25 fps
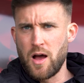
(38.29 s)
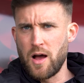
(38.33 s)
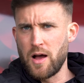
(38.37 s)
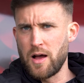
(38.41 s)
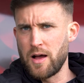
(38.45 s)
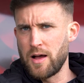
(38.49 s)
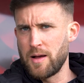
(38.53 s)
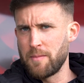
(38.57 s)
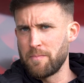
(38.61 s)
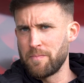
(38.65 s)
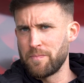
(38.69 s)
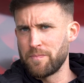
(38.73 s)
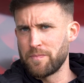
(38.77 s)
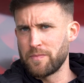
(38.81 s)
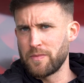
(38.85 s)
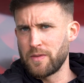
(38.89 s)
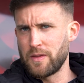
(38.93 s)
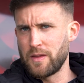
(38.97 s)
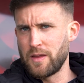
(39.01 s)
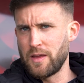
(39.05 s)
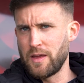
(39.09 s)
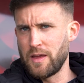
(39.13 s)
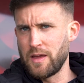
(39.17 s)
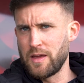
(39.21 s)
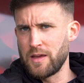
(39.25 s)
Um,
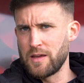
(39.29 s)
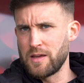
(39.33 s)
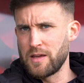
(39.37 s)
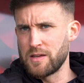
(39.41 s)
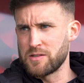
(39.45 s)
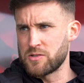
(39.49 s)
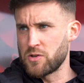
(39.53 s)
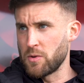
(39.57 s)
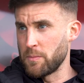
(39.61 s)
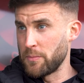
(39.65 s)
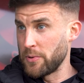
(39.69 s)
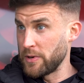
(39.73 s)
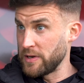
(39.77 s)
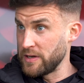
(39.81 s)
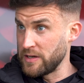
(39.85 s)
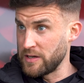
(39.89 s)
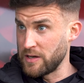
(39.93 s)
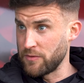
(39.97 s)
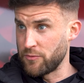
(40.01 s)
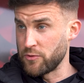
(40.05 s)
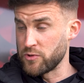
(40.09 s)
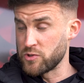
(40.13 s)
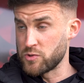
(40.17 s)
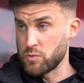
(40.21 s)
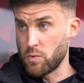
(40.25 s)
is completely
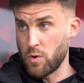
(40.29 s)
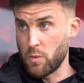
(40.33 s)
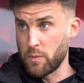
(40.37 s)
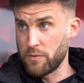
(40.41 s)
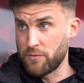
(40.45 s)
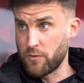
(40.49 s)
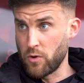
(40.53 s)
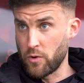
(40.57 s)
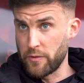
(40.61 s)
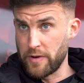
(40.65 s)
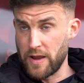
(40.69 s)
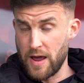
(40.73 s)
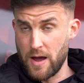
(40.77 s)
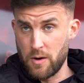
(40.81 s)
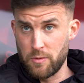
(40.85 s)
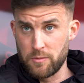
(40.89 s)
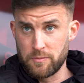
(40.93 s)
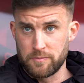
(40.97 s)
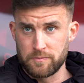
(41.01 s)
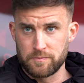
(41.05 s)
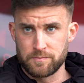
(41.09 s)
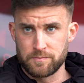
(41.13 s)
different to what we've got now.